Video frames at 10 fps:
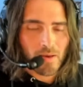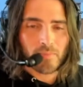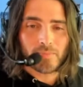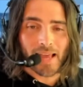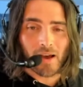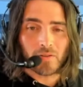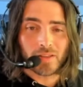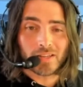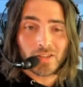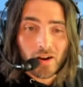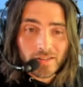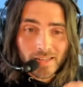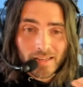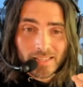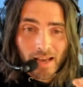Now, the guitar
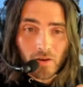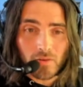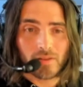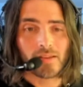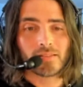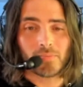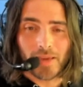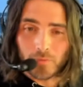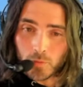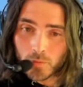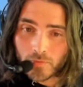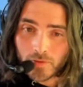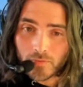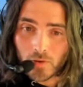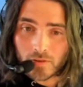ducks out to make room for
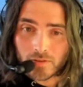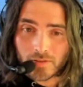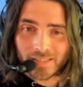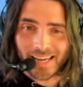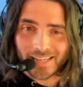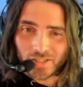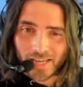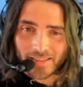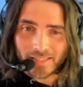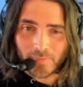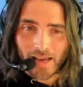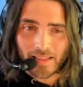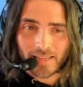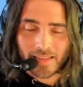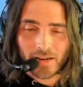the vocals to kind of shine the
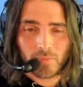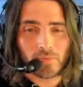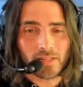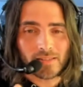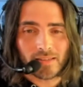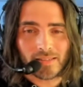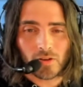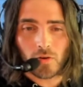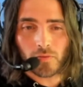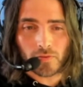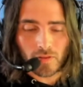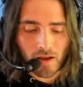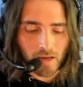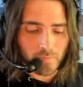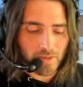spotlight there, but it doesn't go for
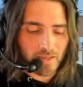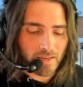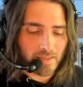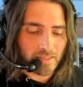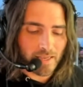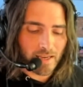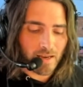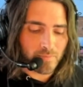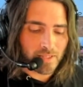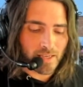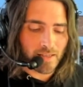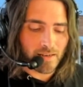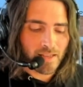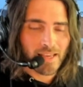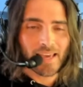long because it comes
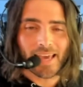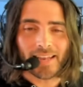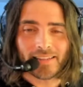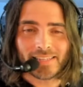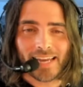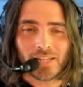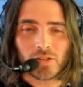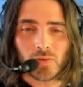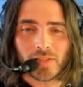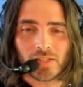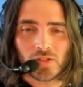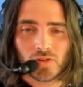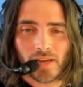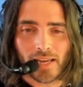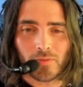in and it's kind of doing this
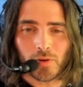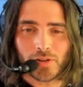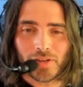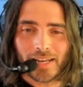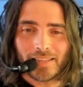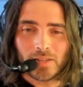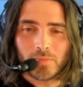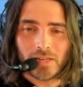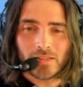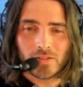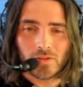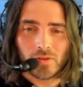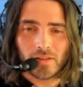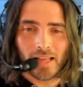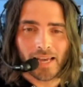trade where you get a little bit of the
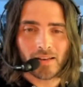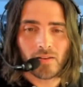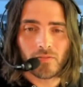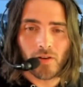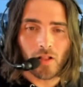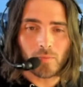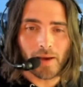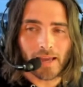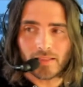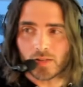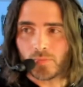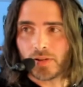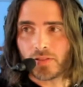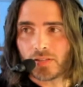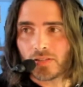storyline followed by a little bit
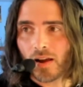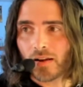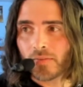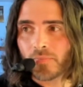of the guitar.